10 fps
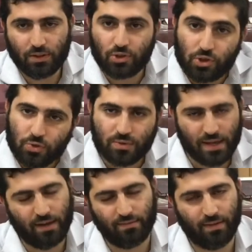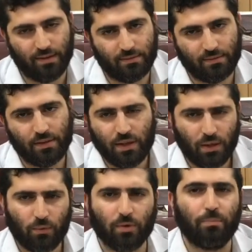Jews have that.
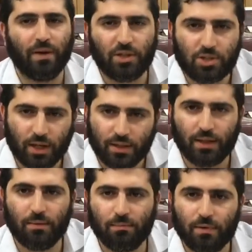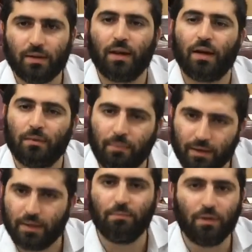We're Baishanim,
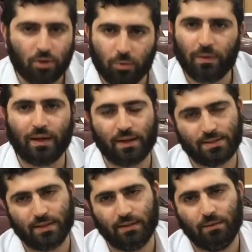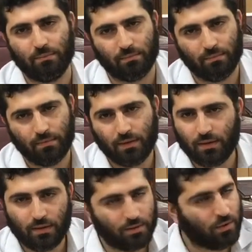Rachmanim, and gomlech asadim.
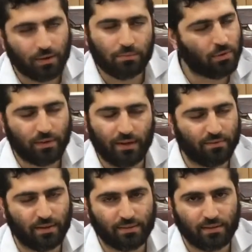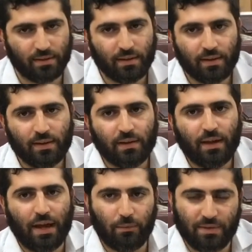Goyim don't have that.
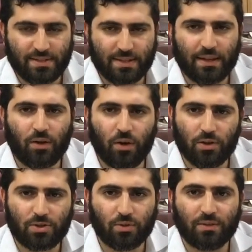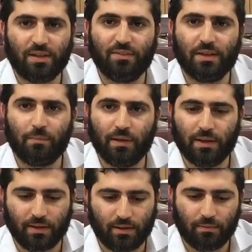And we see that also David
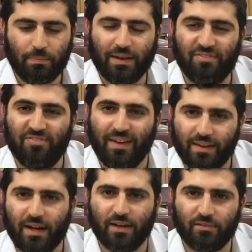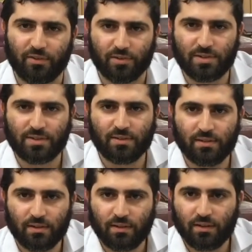Amelech by fake converts.
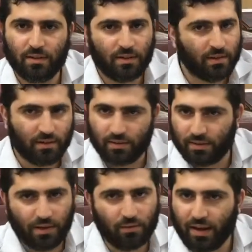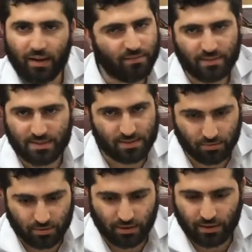They don't have these
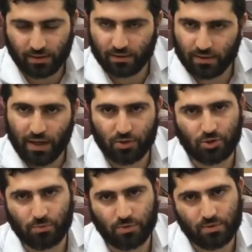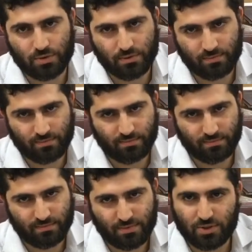three attributes.
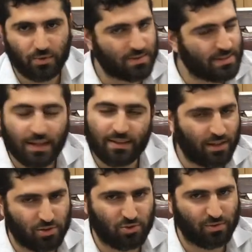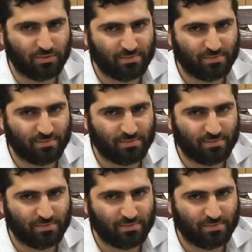So it's not natural.